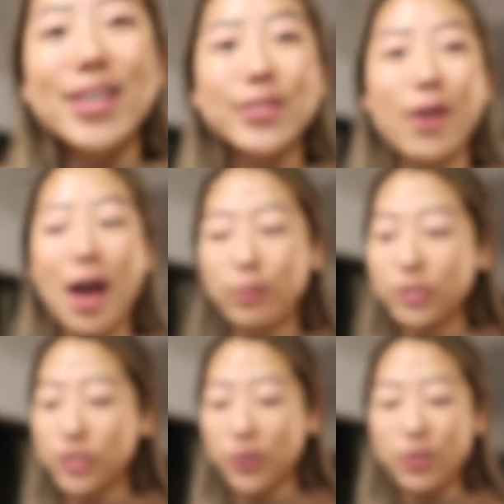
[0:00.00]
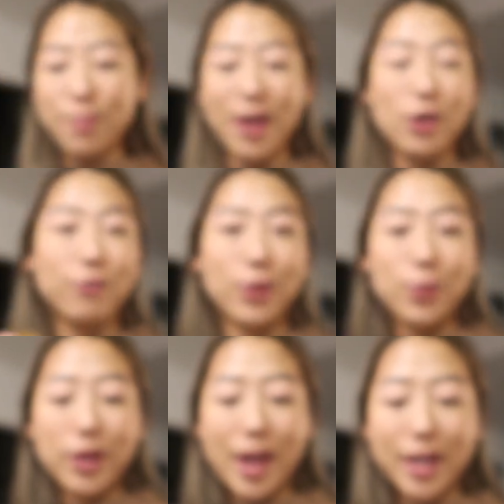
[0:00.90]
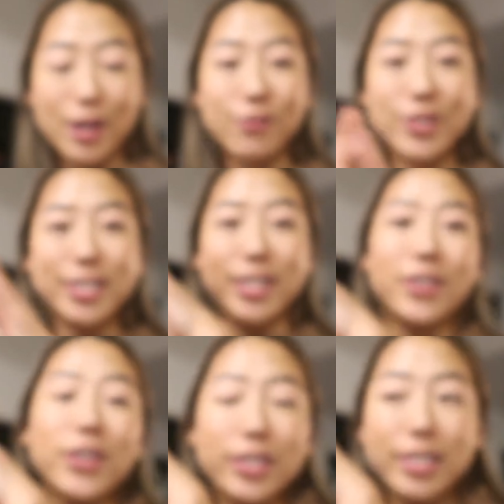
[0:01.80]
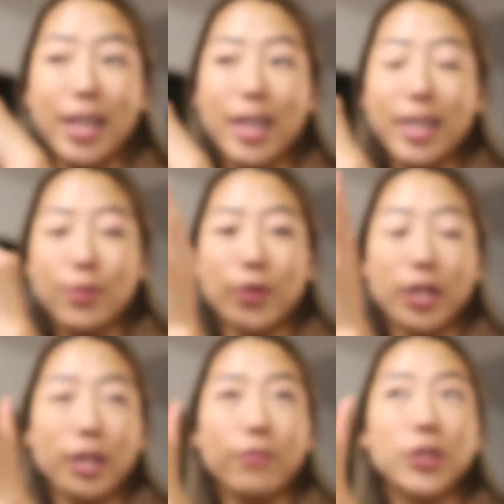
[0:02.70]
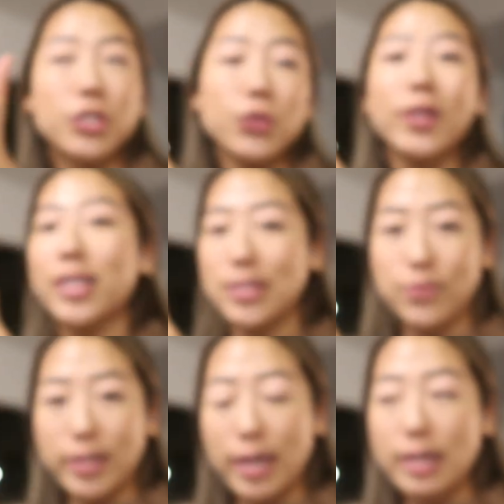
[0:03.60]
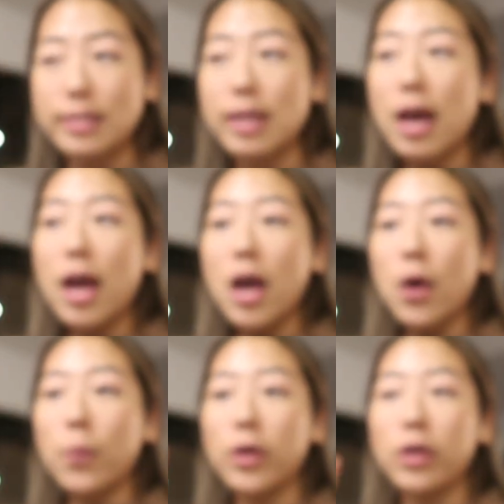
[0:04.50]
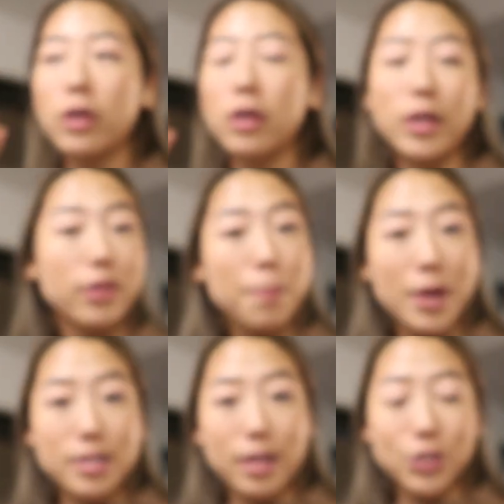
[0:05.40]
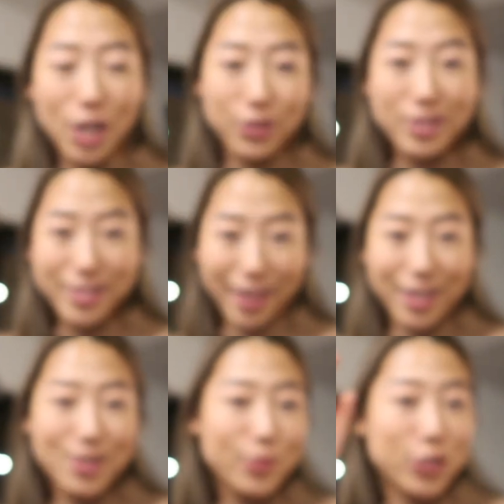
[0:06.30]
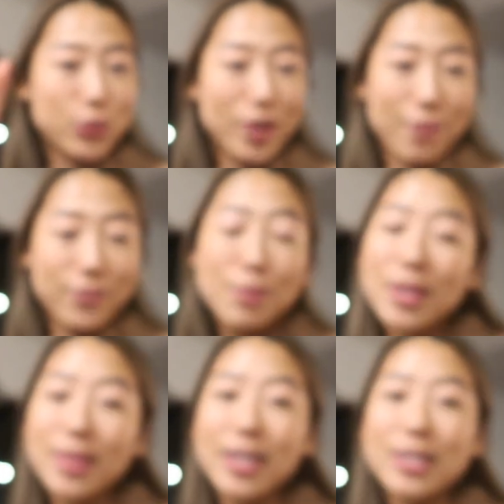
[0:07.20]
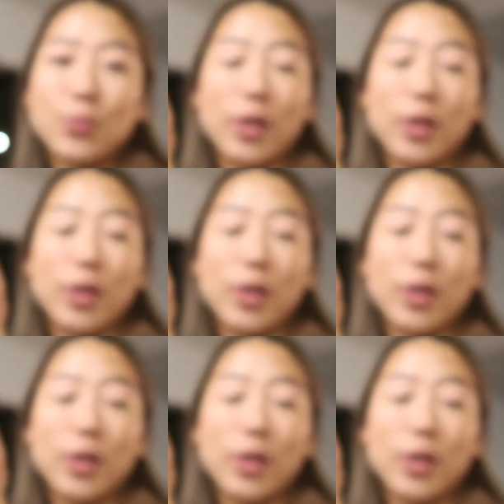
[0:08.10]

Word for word: So I will show you my outfit. We are headed out for dinner today. We're here for 2 nights, 3 days. We're here on the Monday, January 2nd, which is when I'm filming this.